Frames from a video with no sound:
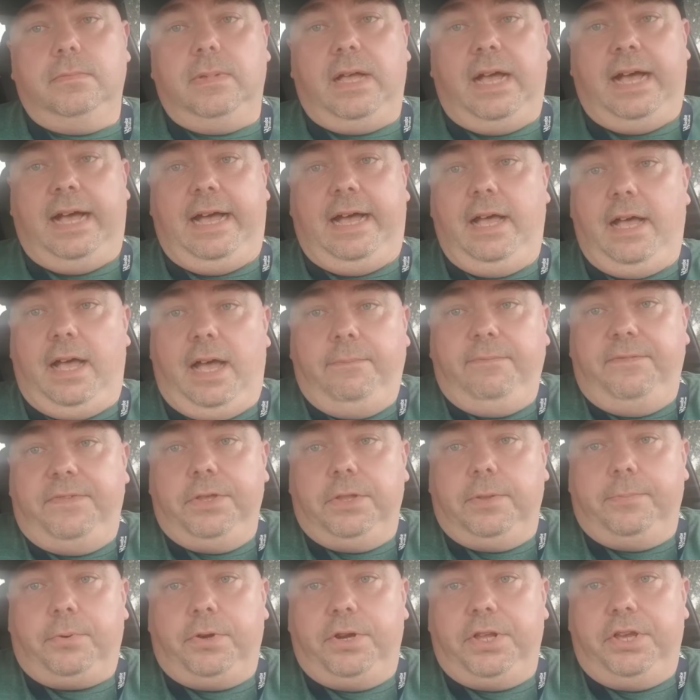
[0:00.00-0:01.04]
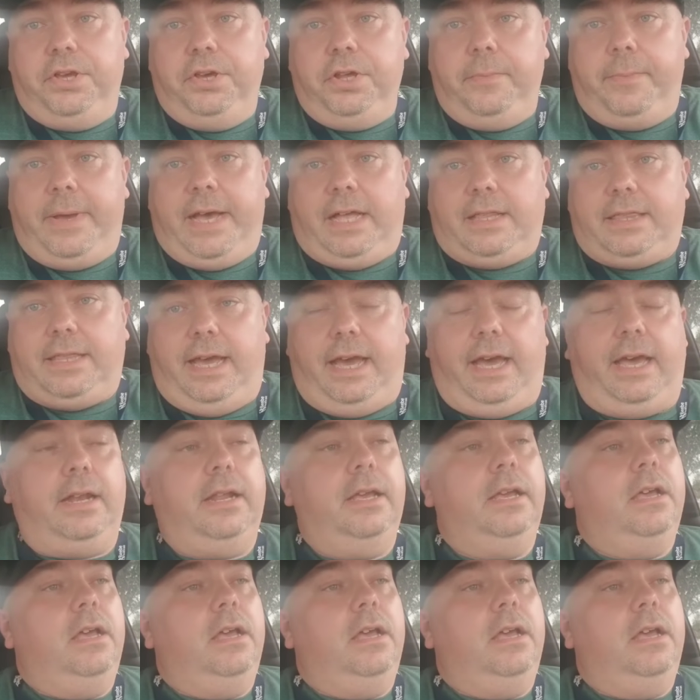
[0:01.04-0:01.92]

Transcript: I'm feeling pretty good about that.